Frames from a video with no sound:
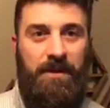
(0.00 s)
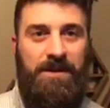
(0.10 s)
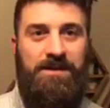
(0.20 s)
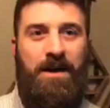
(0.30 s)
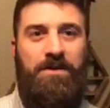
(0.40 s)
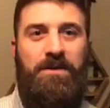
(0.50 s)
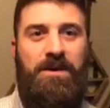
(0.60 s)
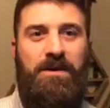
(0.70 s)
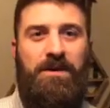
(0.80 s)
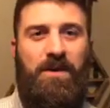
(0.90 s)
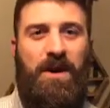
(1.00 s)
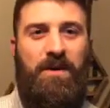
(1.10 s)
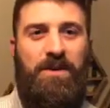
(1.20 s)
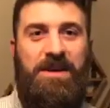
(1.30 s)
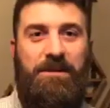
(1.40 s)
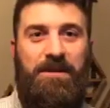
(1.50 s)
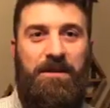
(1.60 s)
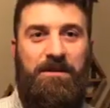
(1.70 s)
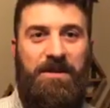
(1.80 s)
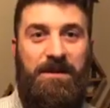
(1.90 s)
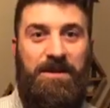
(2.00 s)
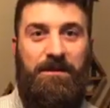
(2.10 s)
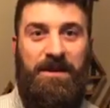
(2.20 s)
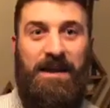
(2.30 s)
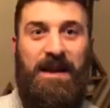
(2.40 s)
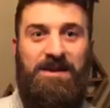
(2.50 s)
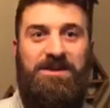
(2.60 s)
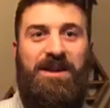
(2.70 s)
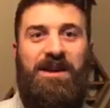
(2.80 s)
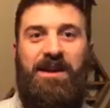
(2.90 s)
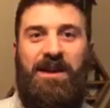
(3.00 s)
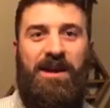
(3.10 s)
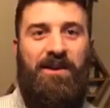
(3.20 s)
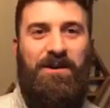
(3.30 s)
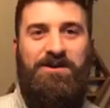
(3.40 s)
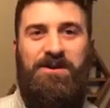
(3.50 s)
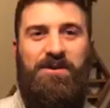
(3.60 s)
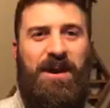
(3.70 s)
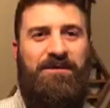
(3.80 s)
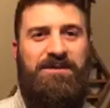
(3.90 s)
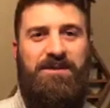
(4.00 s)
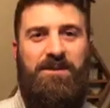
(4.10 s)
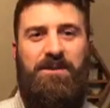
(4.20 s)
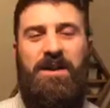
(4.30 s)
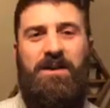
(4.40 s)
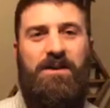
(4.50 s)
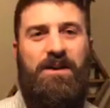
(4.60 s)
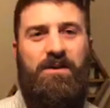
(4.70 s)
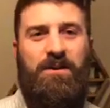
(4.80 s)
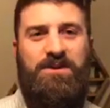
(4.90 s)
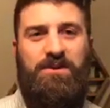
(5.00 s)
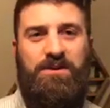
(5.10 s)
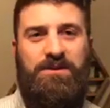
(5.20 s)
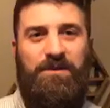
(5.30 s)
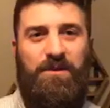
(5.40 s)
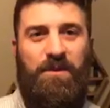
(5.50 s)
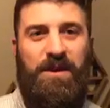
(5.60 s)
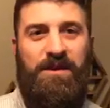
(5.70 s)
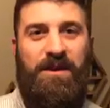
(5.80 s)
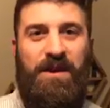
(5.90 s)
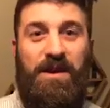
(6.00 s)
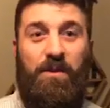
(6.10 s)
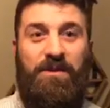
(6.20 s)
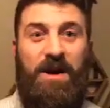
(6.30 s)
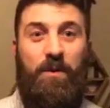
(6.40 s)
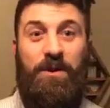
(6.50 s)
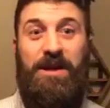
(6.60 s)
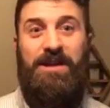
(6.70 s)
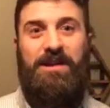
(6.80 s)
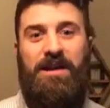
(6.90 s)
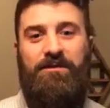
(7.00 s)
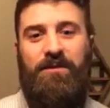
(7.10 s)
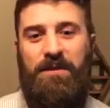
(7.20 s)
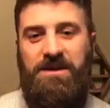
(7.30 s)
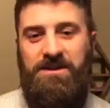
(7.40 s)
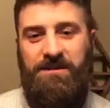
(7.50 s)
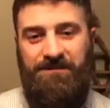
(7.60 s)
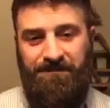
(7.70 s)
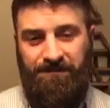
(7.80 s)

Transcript: it's how do we keep them engaged in arts and crafts, and, you know, getting resourceful with how we're getting that information.